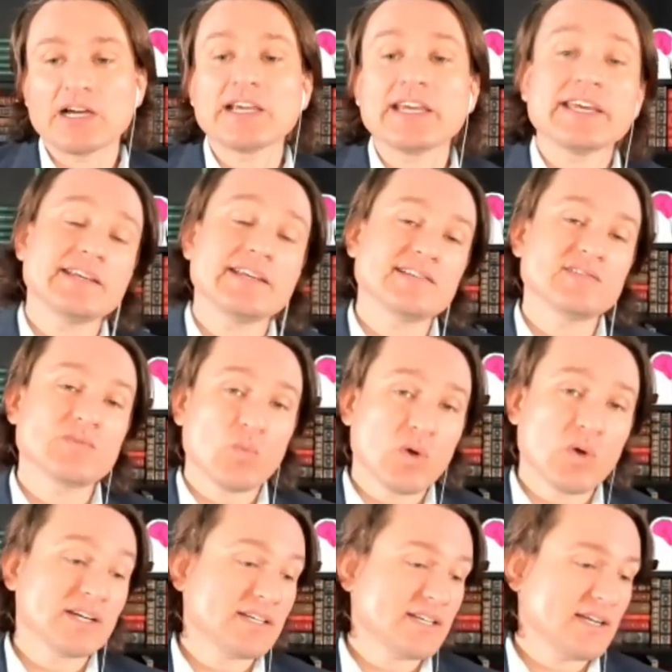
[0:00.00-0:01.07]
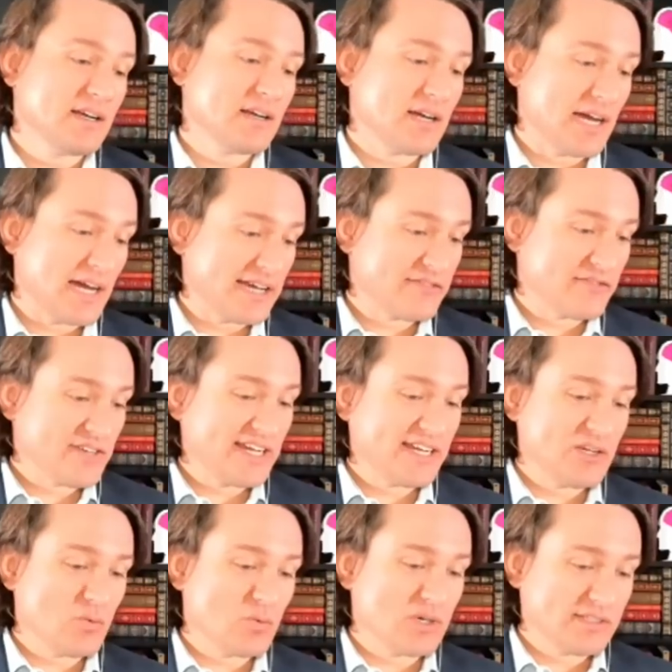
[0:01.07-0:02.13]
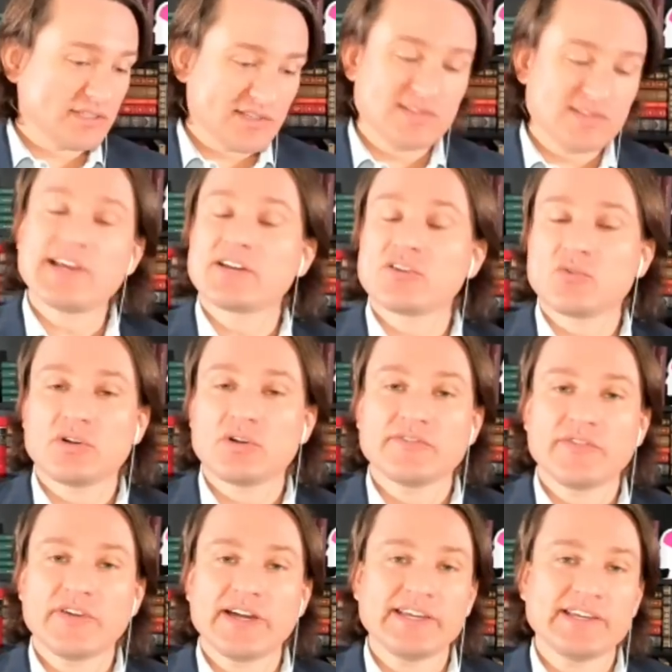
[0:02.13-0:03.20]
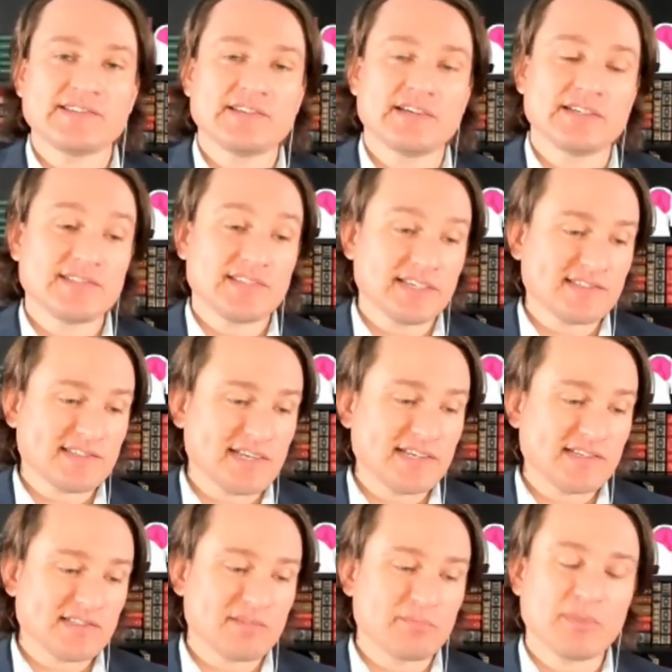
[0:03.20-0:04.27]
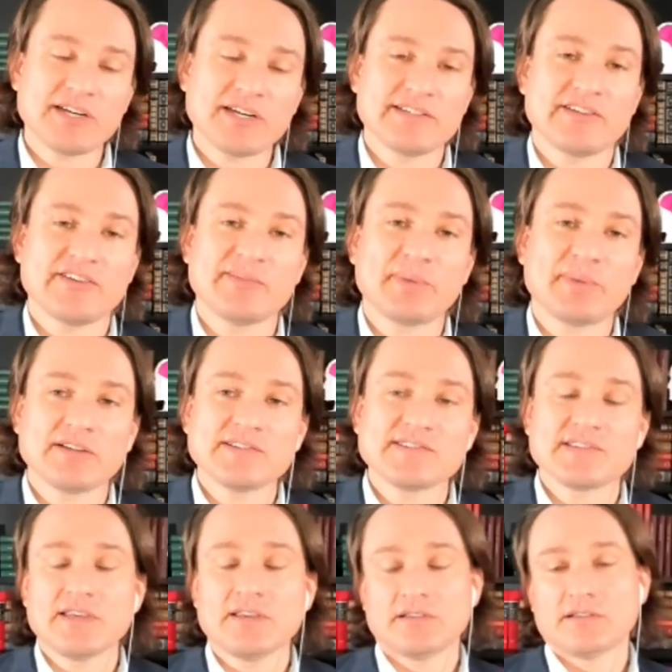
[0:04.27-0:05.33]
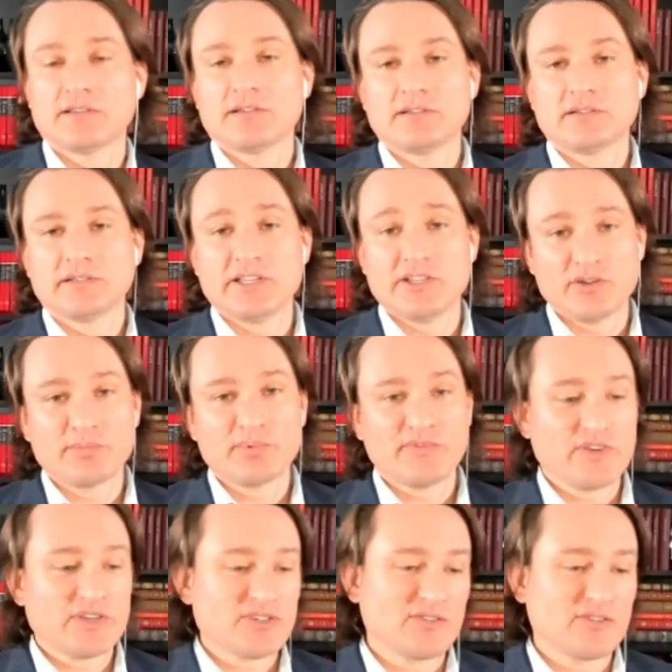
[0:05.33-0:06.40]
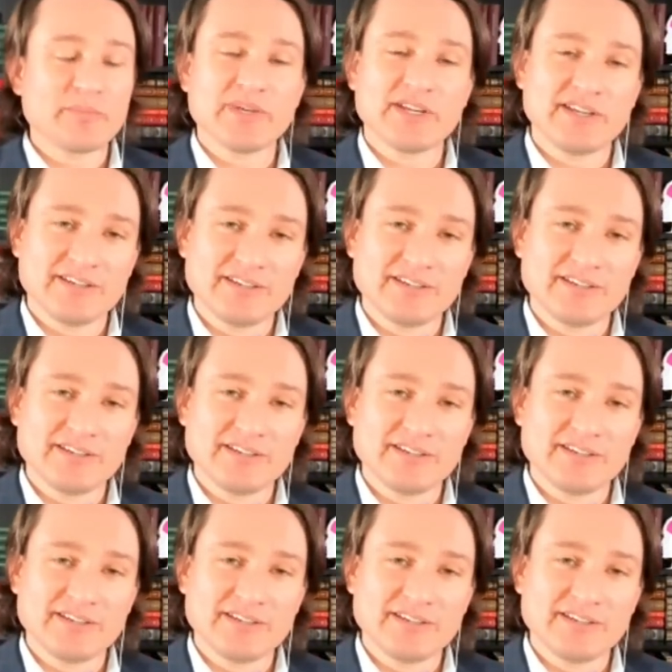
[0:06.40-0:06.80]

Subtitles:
Is 1 out of 91, does that qualify as a success in monetary policy, in your professional opinion?